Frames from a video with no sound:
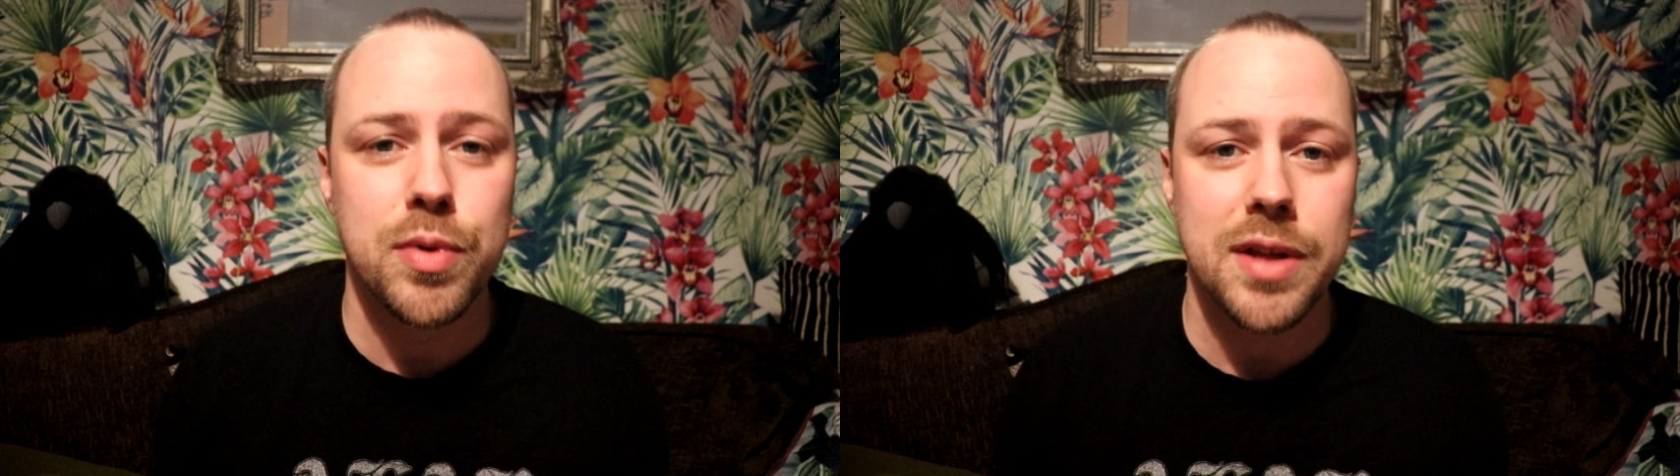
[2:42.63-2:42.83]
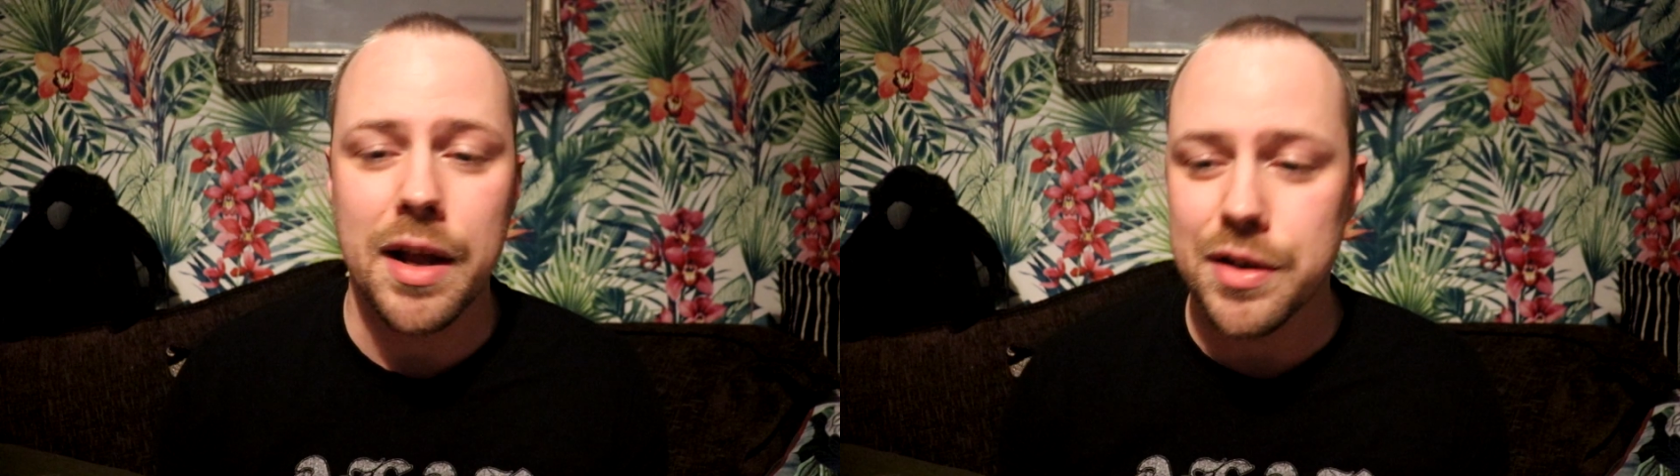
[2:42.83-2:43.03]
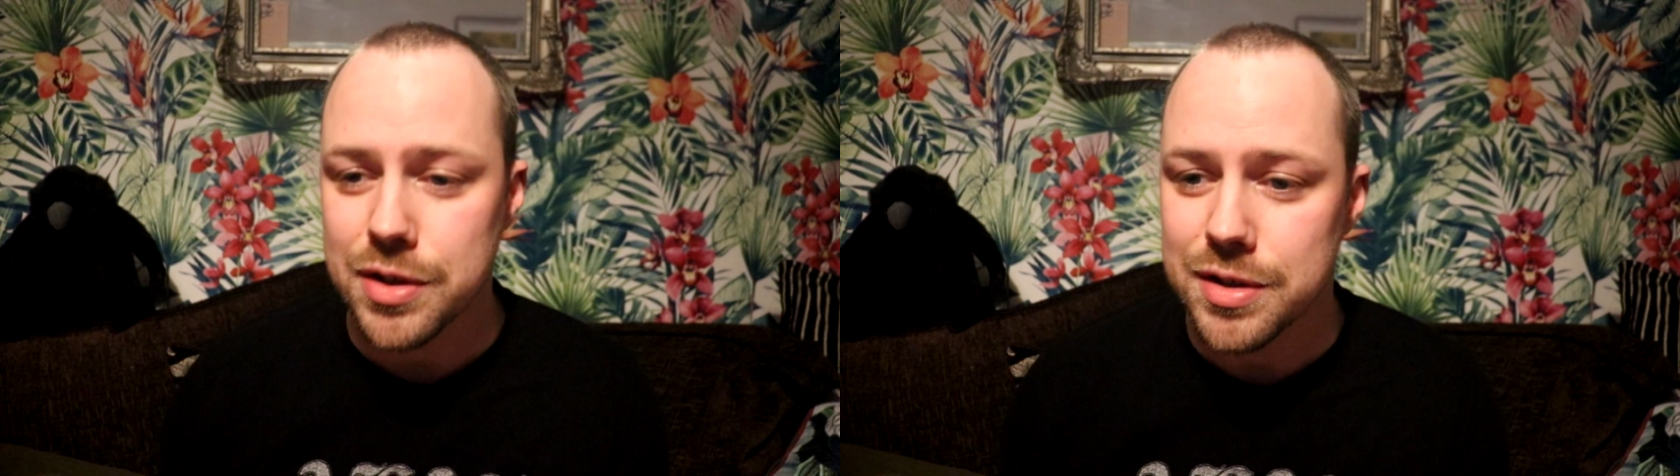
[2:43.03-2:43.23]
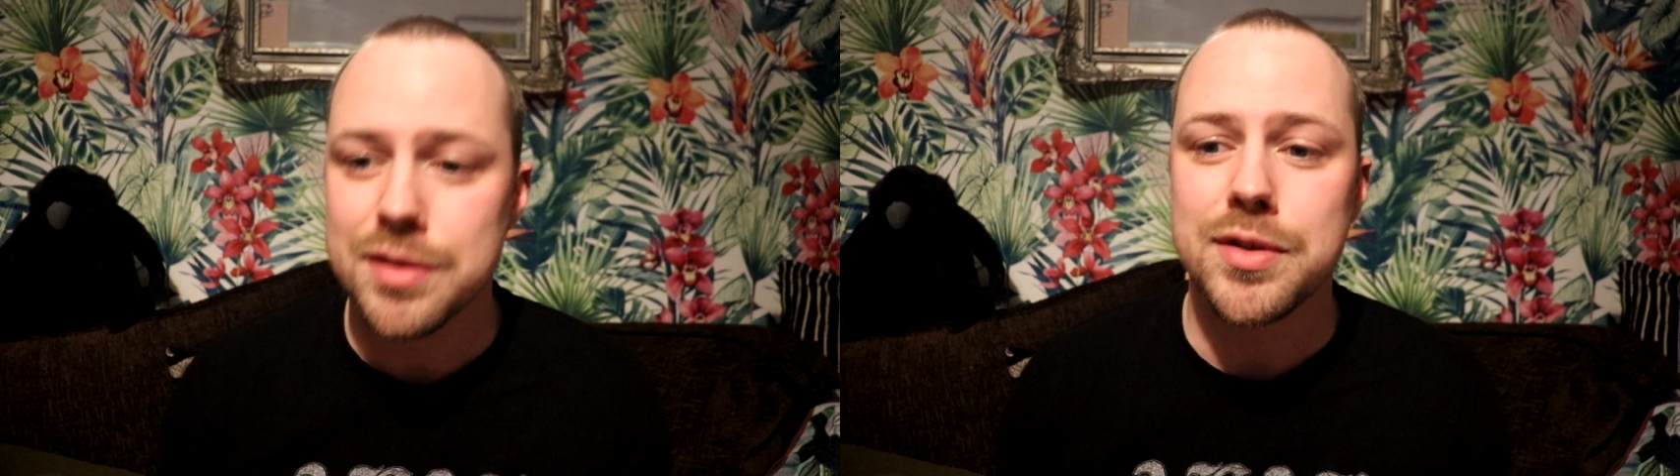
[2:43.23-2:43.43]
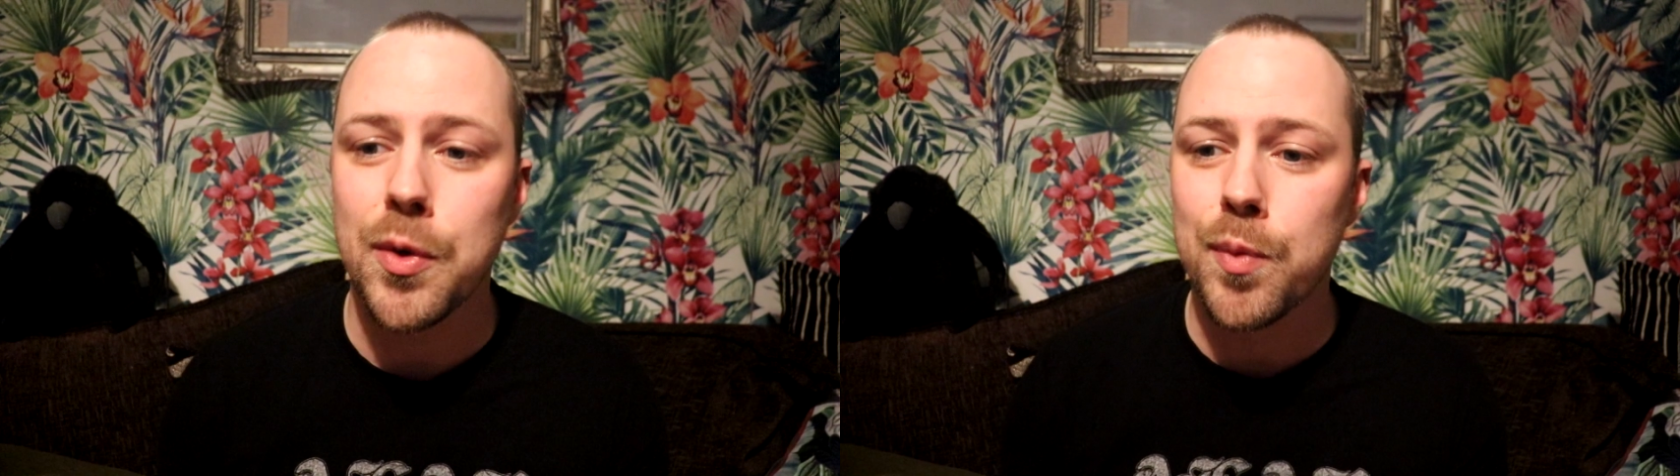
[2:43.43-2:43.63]

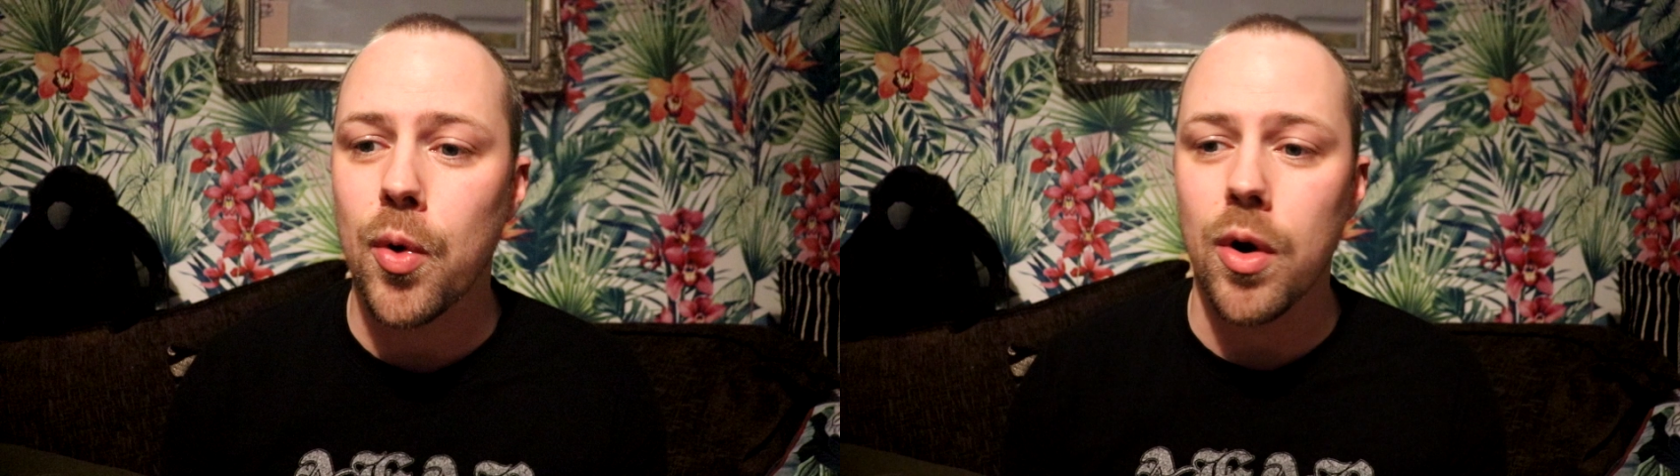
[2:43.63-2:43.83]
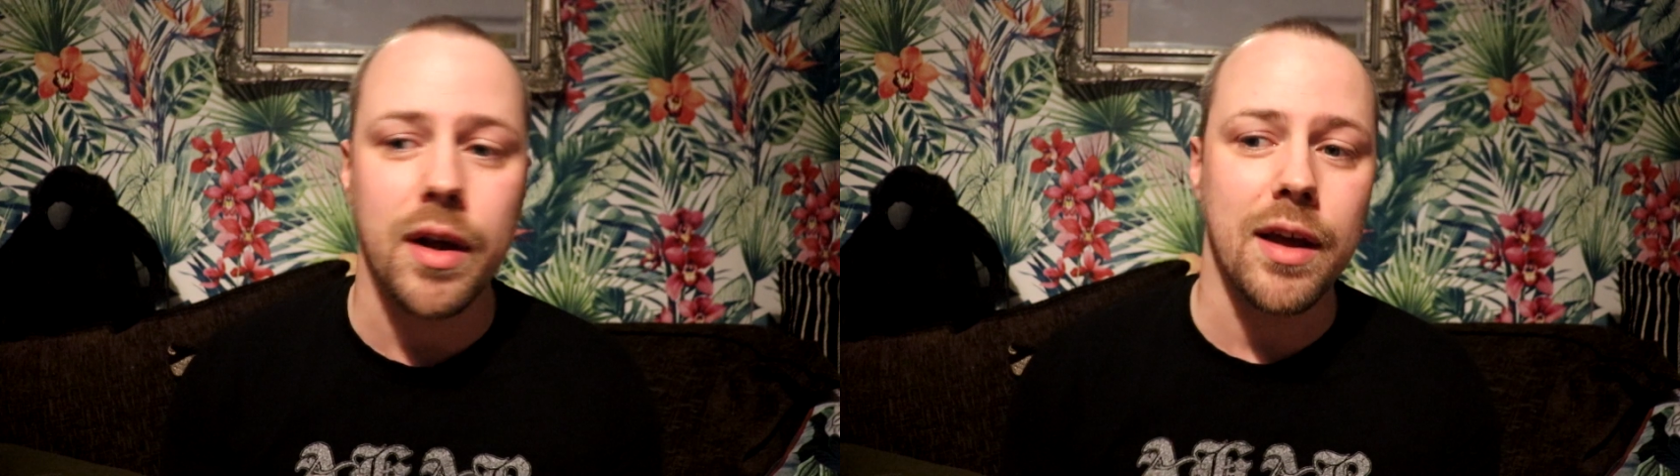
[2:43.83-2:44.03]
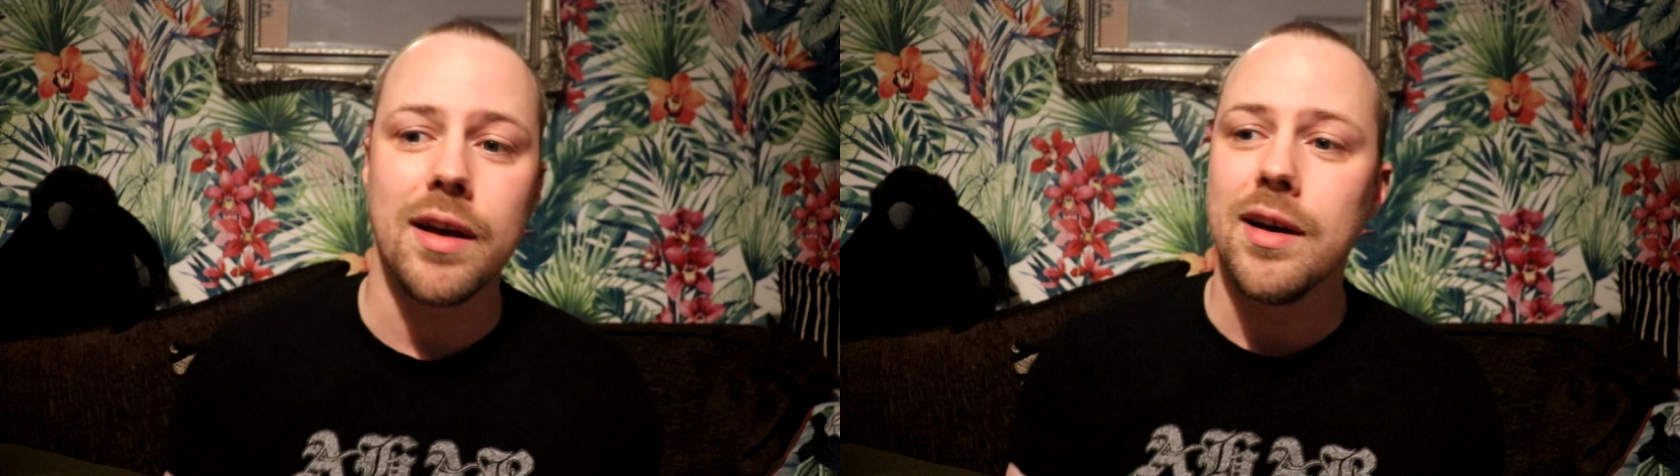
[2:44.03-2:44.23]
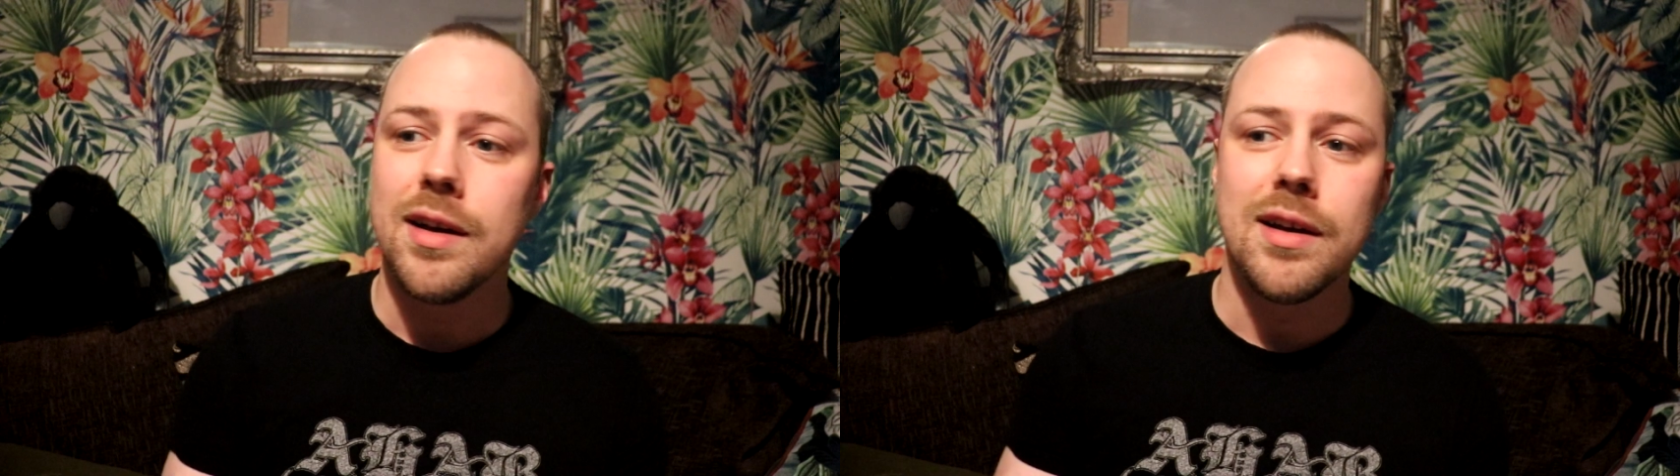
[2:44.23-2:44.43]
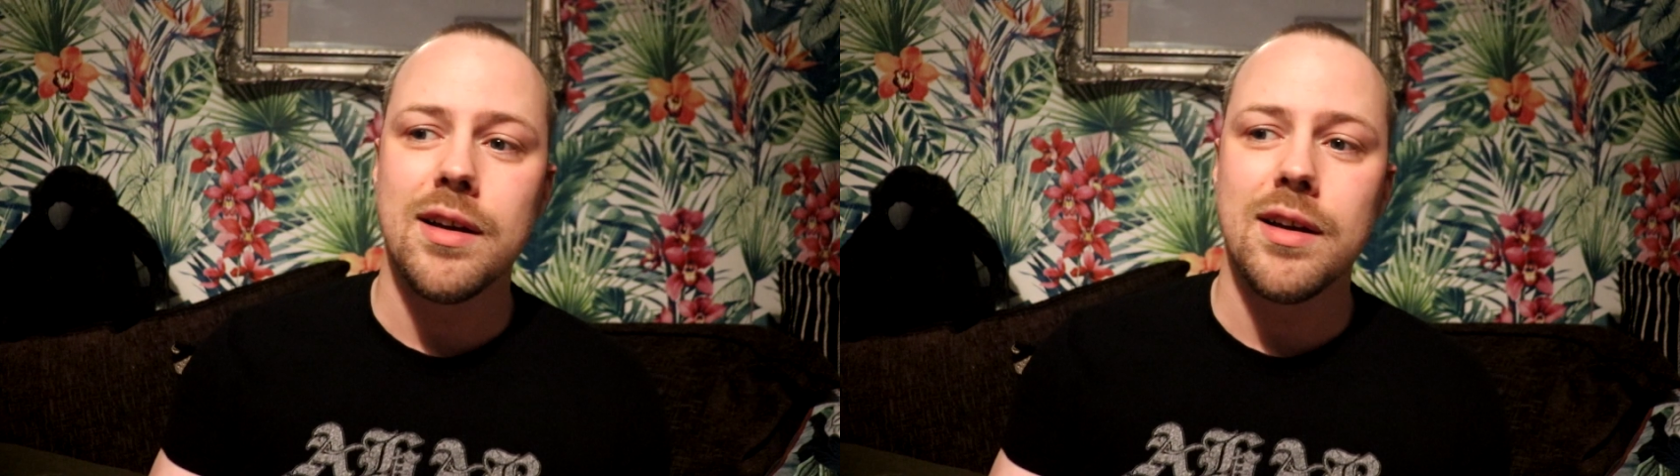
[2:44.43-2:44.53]
pretentious, too proggy,